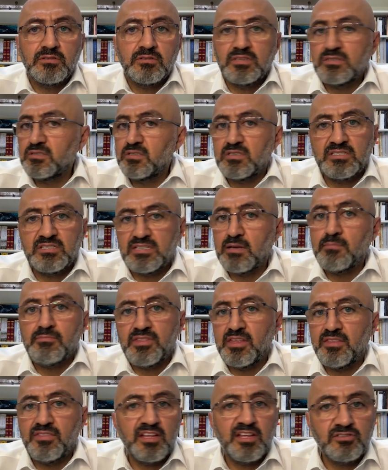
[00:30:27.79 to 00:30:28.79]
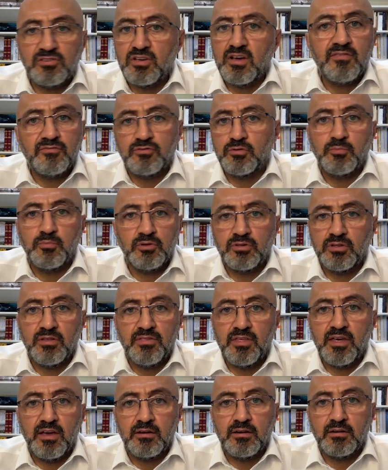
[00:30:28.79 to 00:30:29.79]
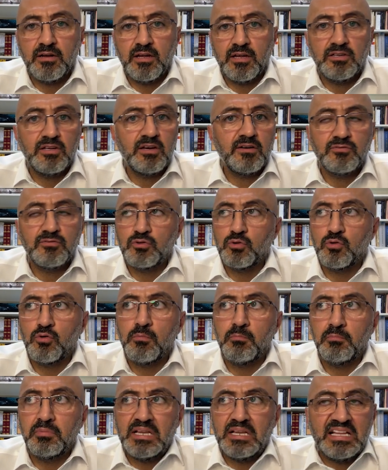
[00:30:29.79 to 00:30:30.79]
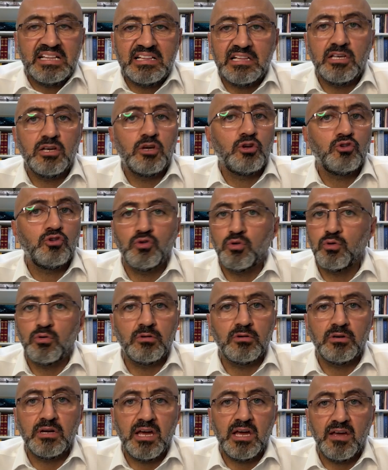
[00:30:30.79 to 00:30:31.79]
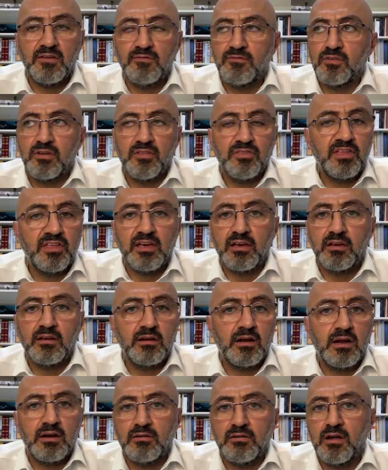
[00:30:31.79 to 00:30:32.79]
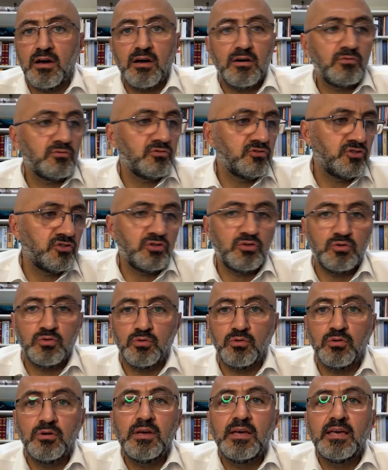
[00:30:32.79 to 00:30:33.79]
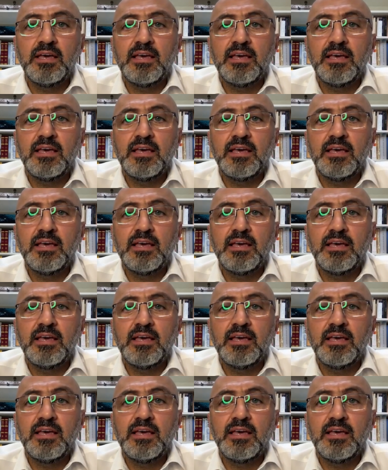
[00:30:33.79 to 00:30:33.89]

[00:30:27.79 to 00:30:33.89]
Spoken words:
This is something that you have to put it there, and you have to completely ignore everything around you